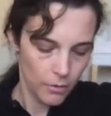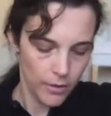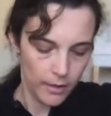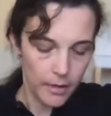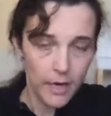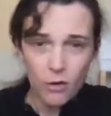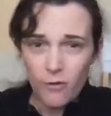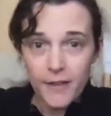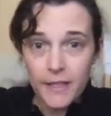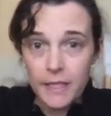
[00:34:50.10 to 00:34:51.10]
okay, it all
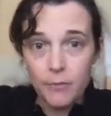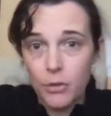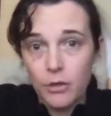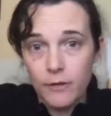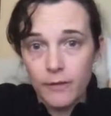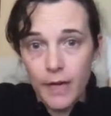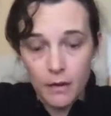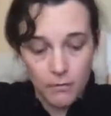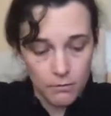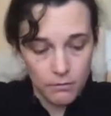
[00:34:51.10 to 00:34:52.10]
fits in beautifully.